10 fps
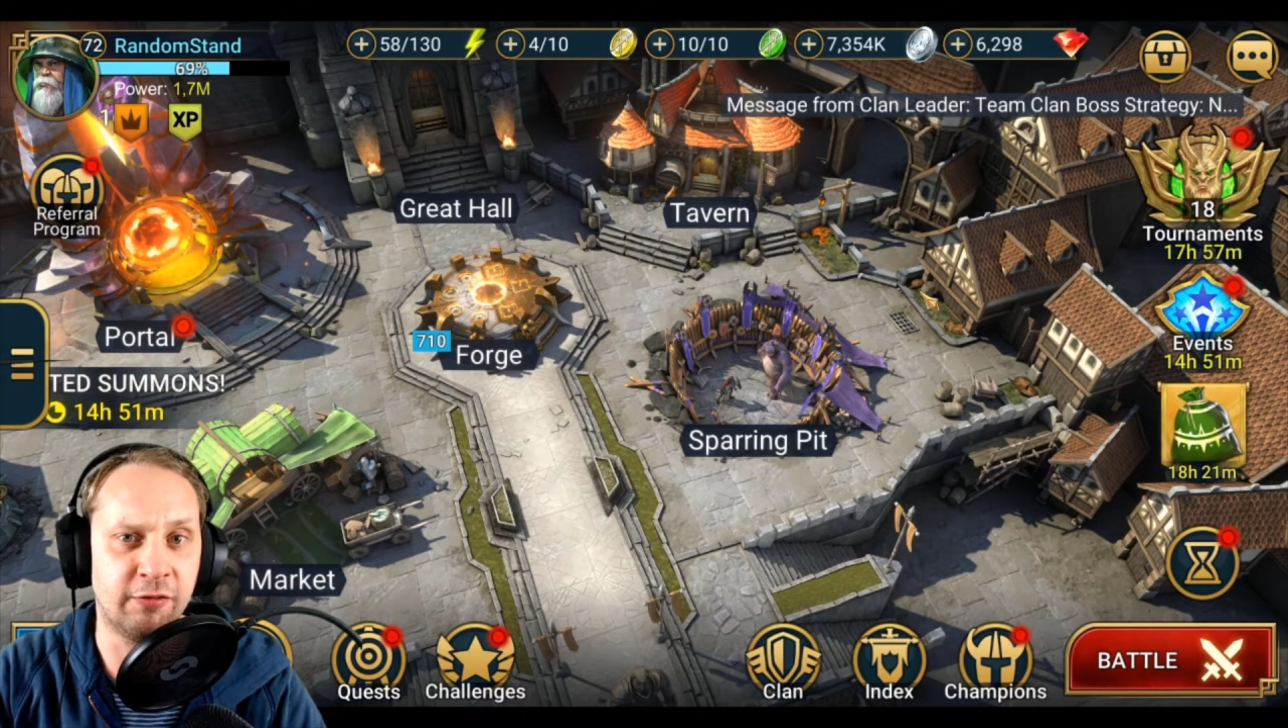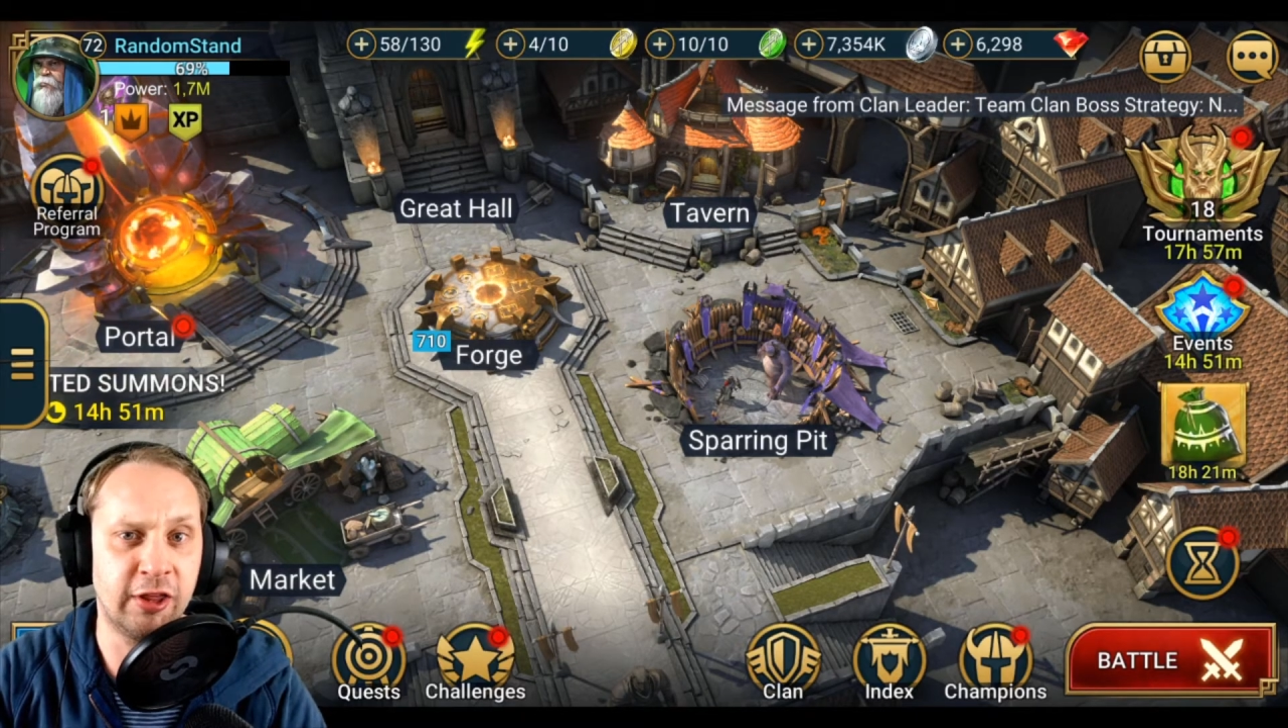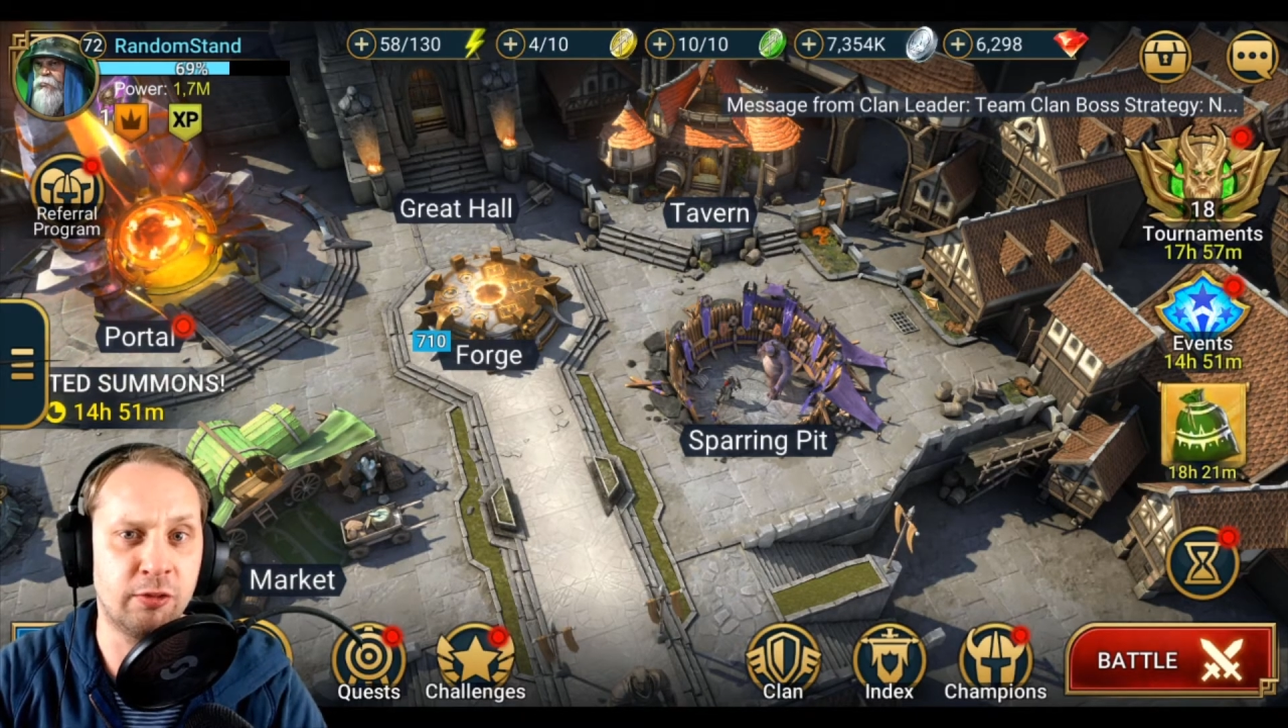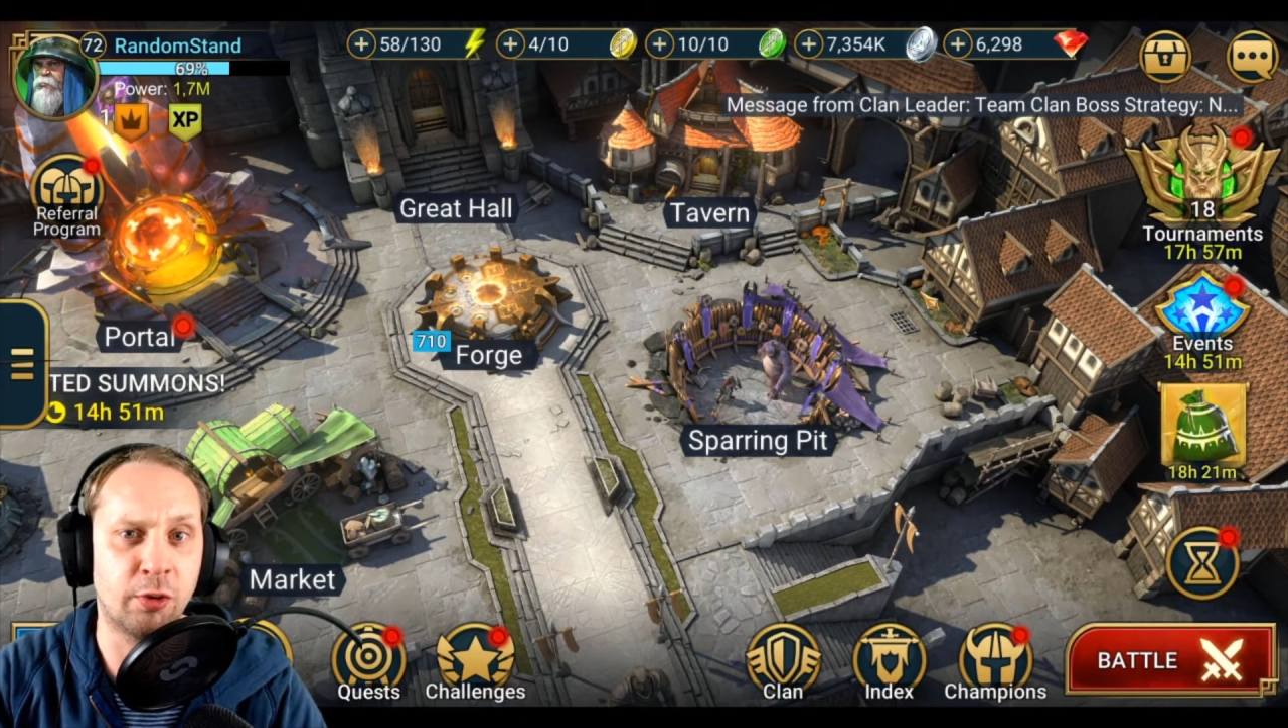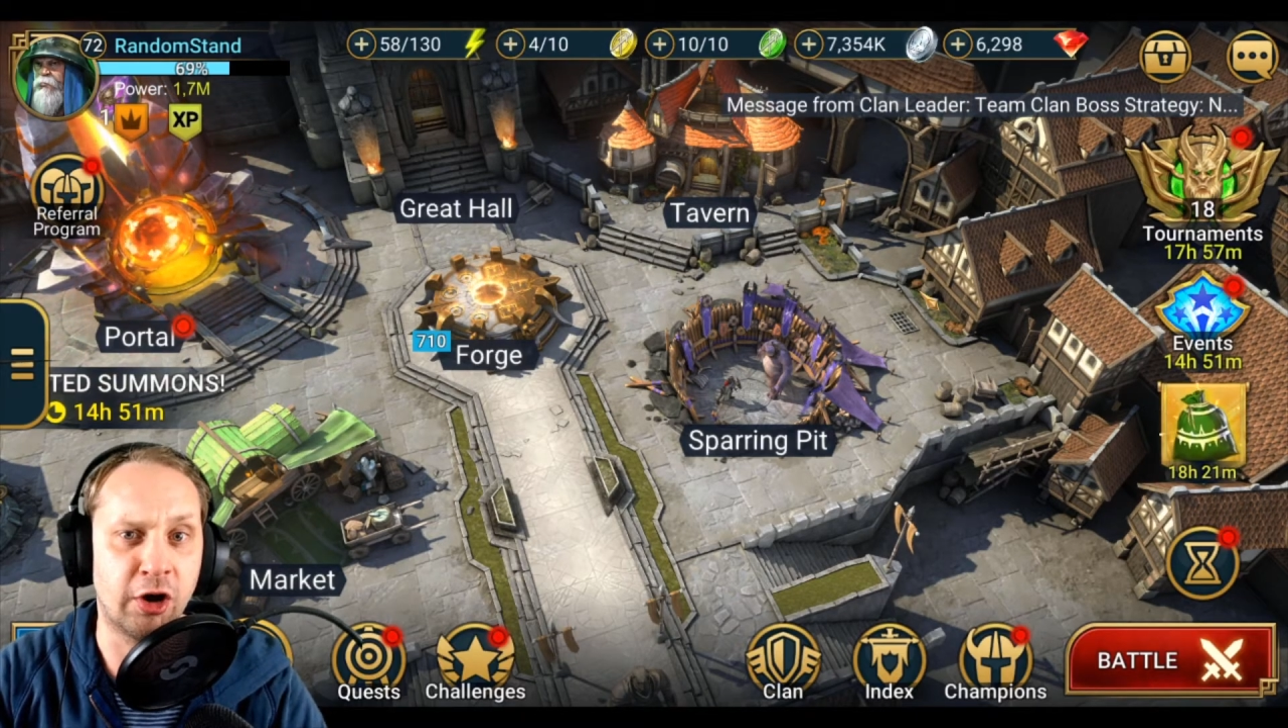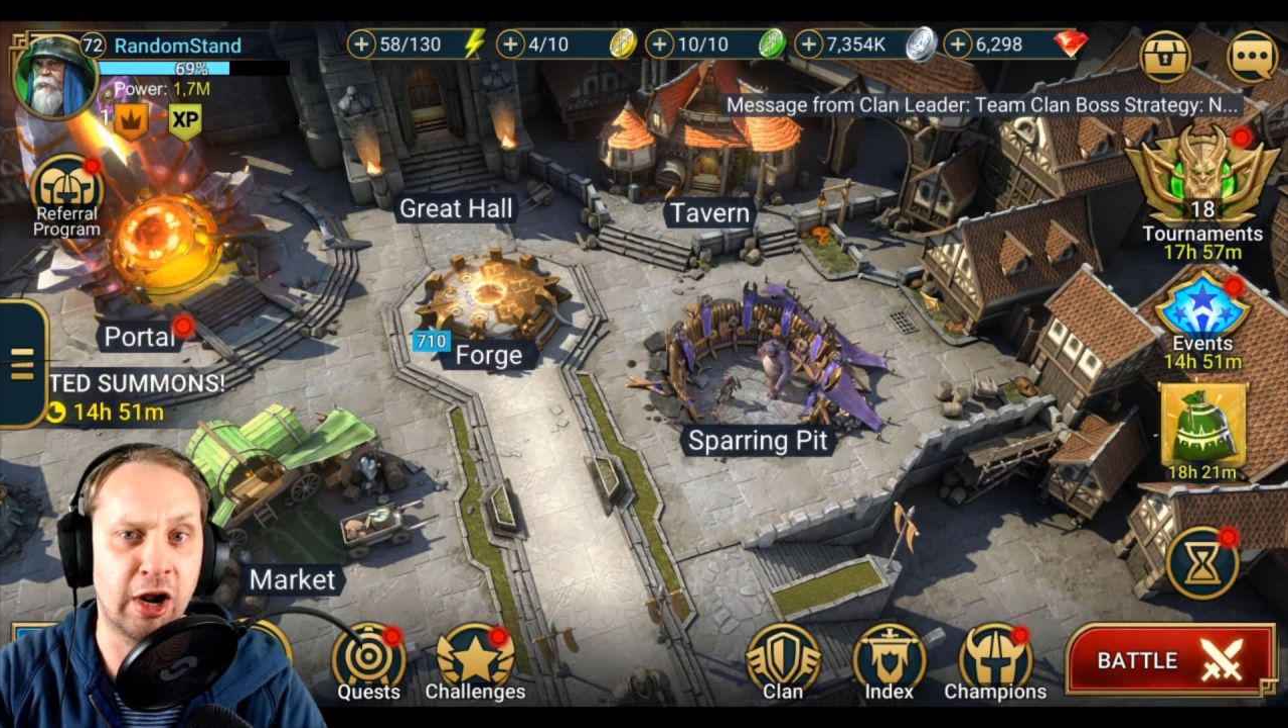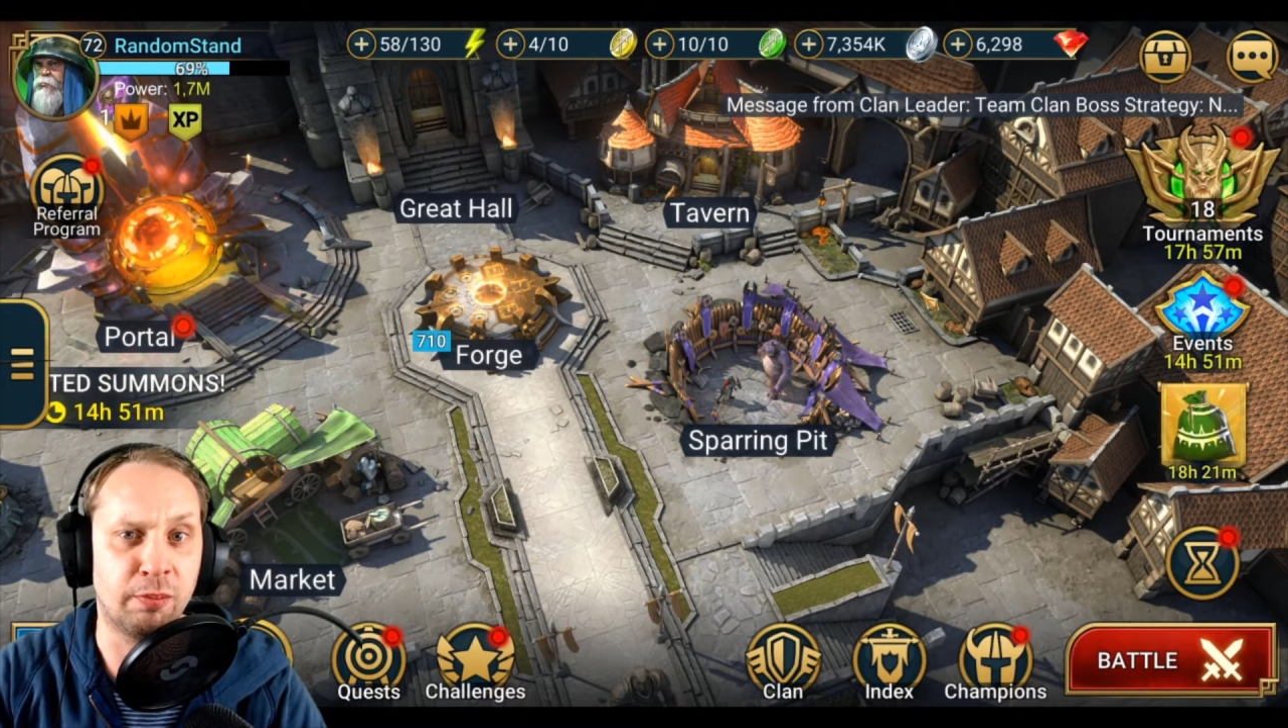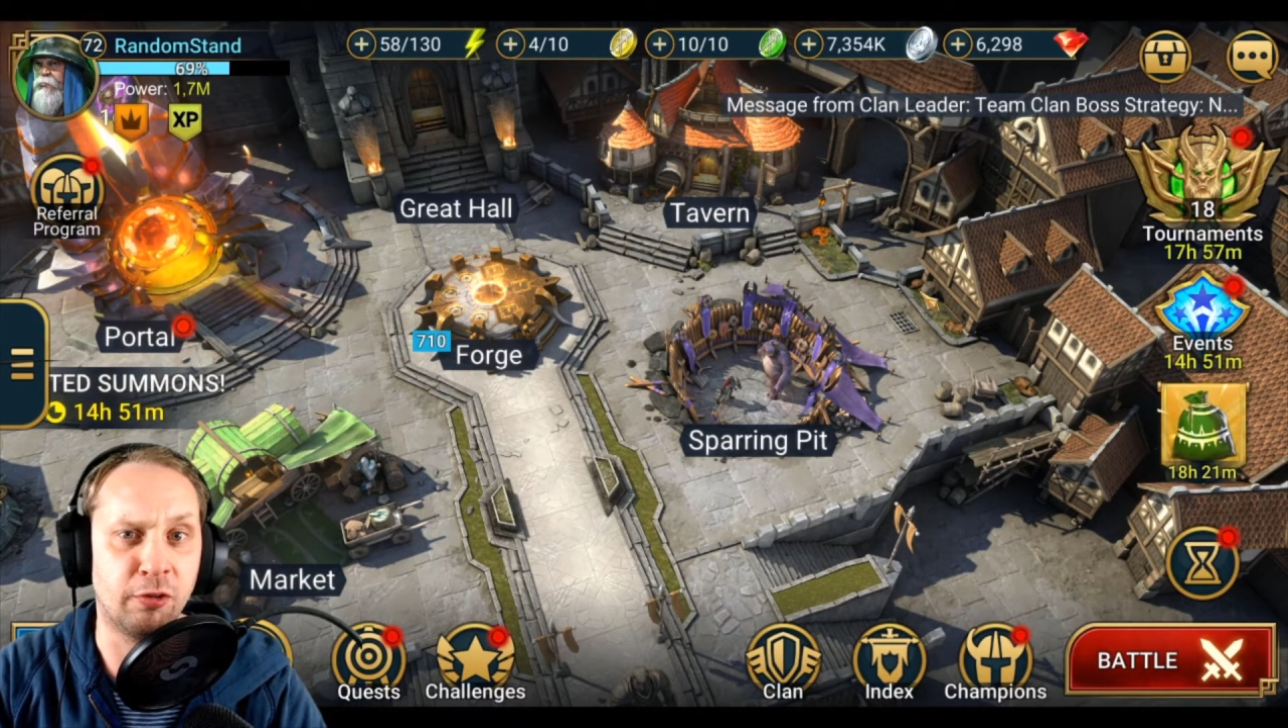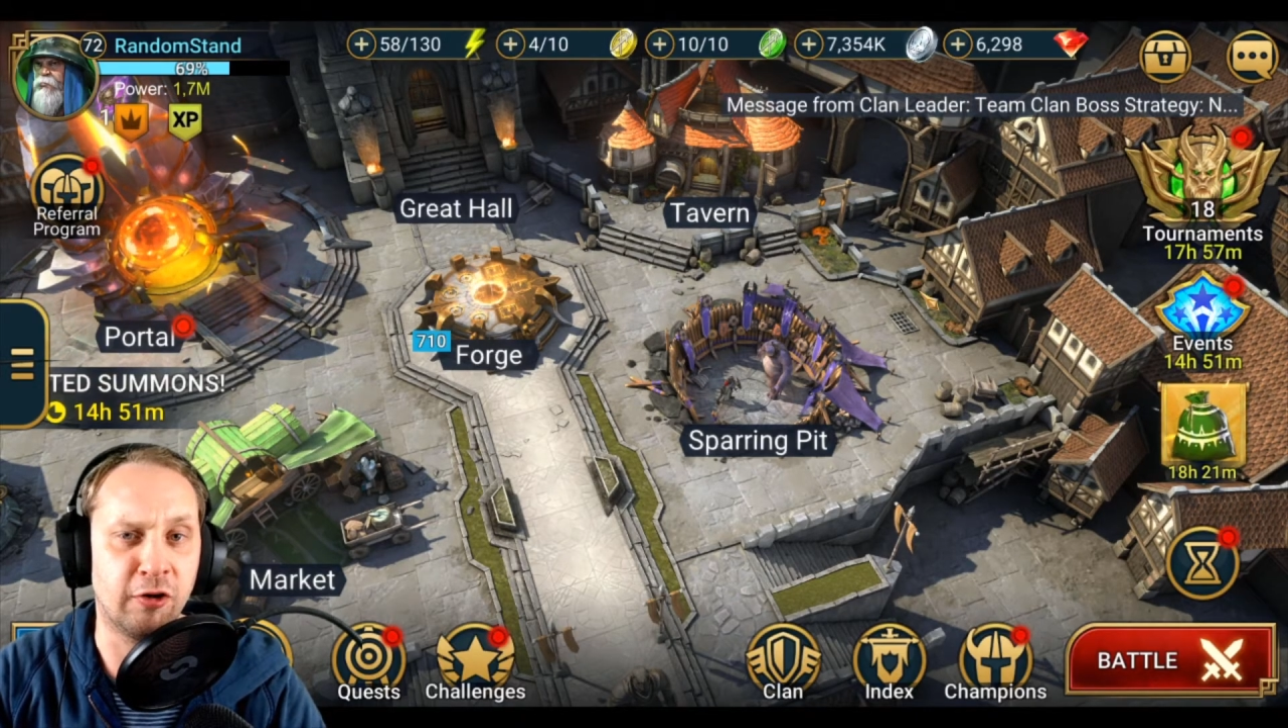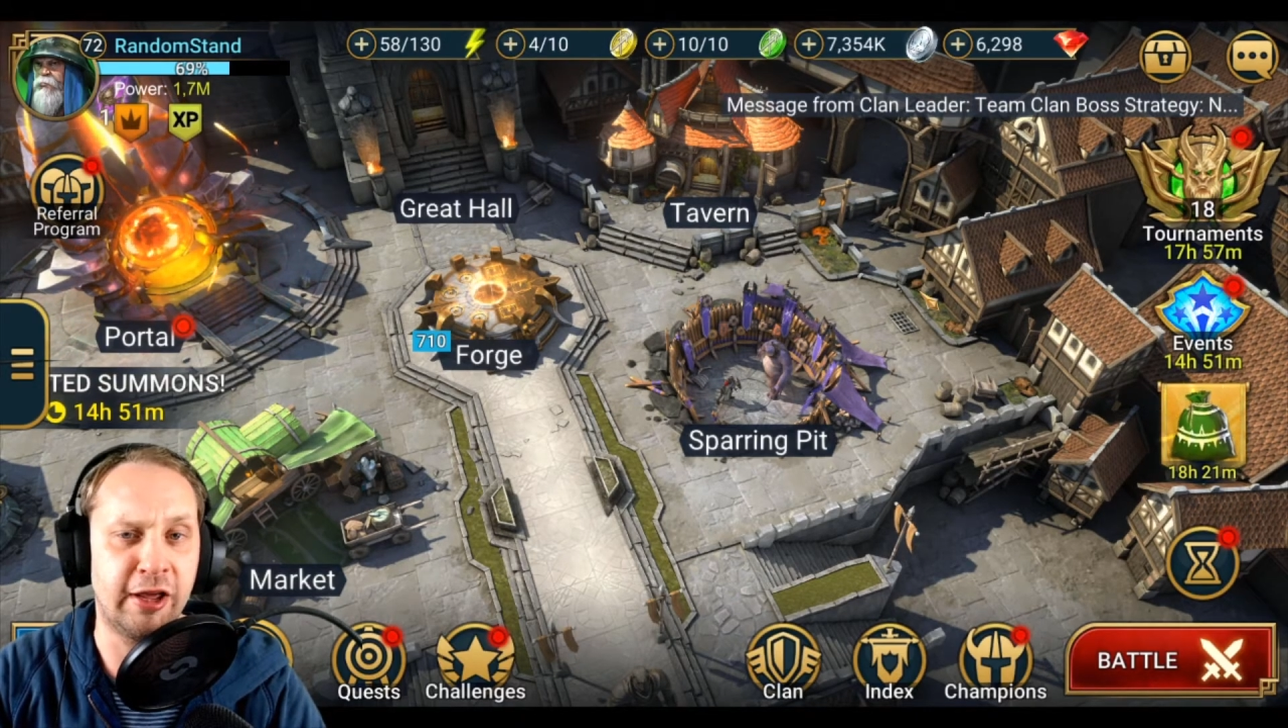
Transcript: this were helpful,